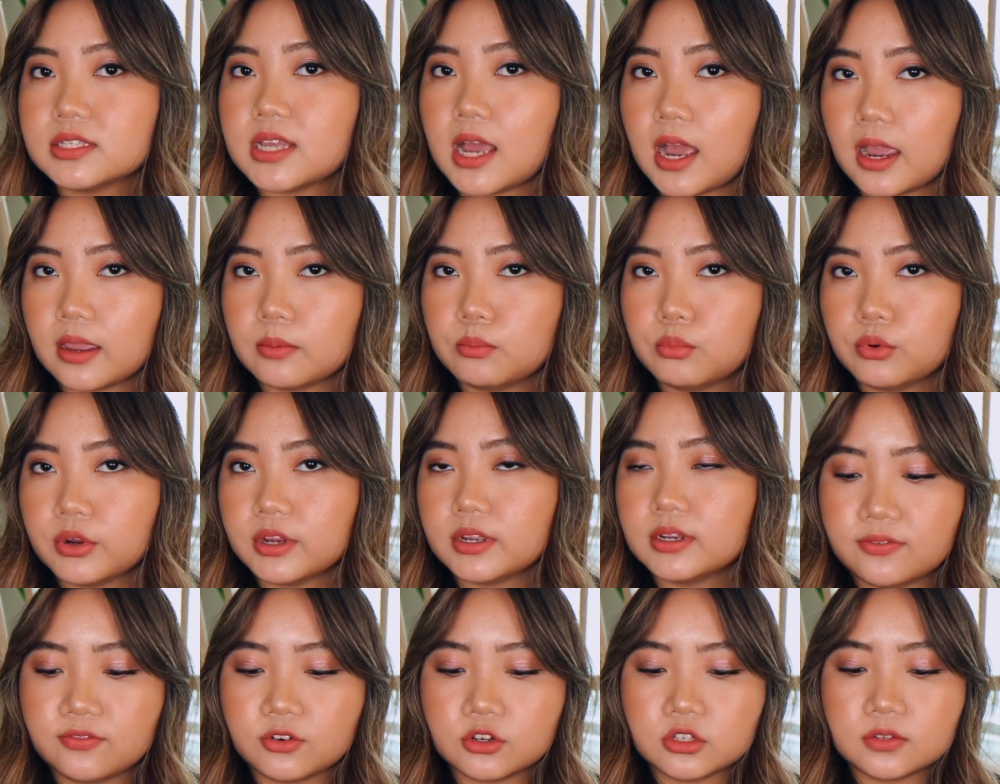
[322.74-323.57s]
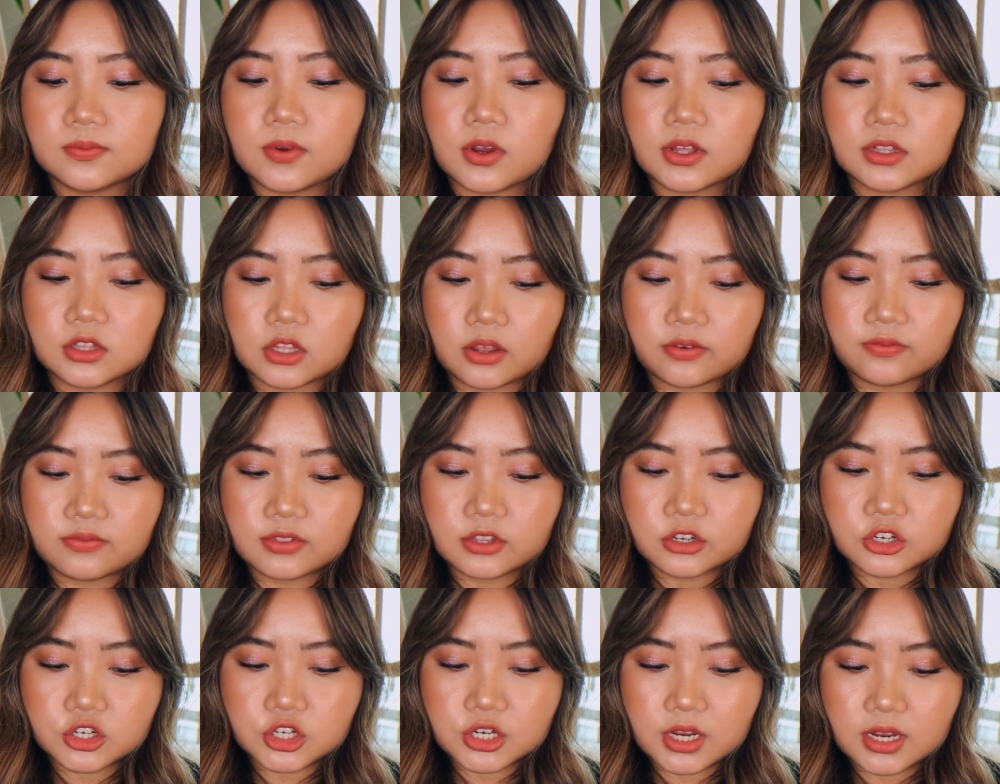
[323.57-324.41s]
hybrid. First of all, I love
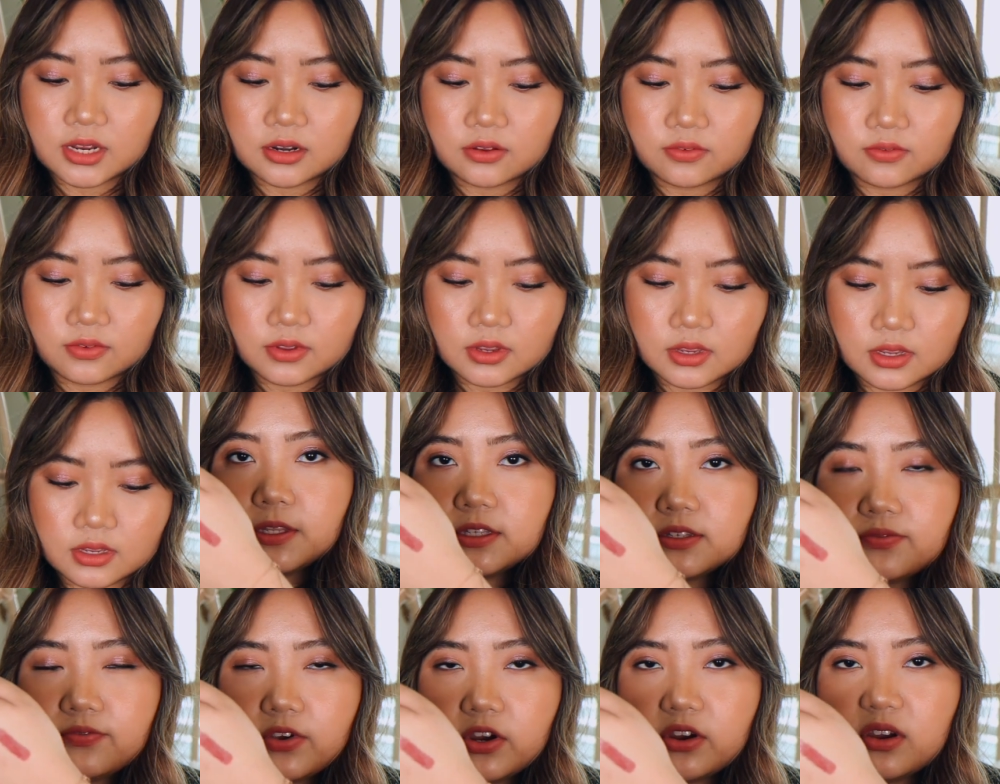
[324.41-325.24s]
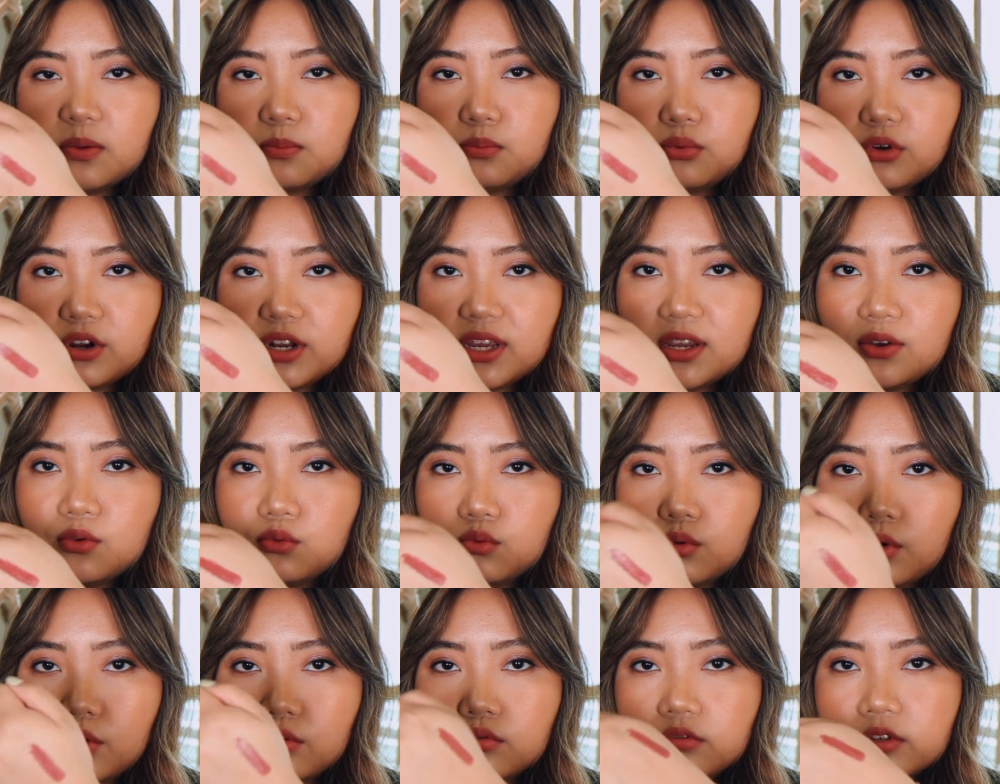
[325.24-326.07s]
the shade of it. It's very pretty
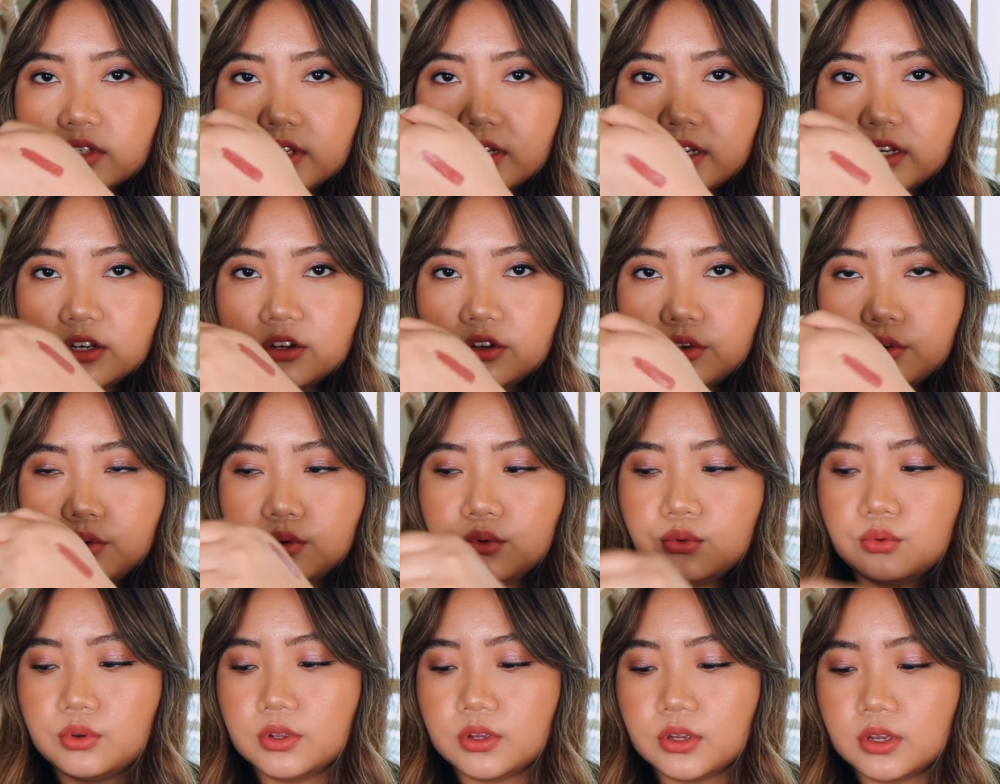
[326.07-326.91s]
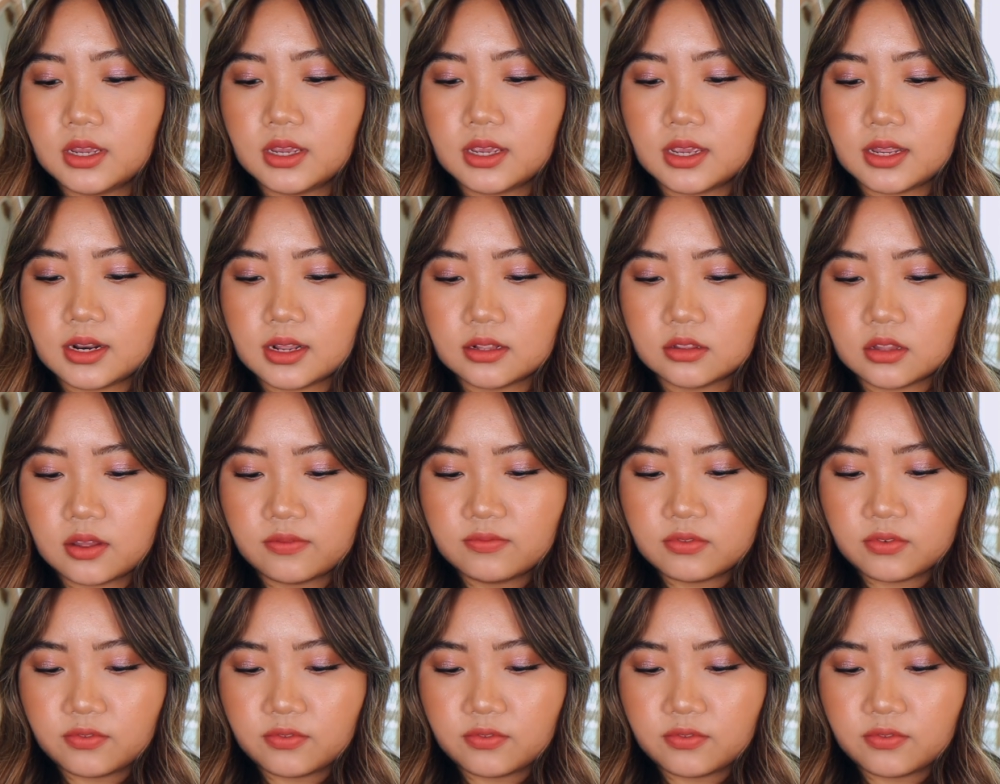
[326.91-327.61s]
rosy nude, and I love the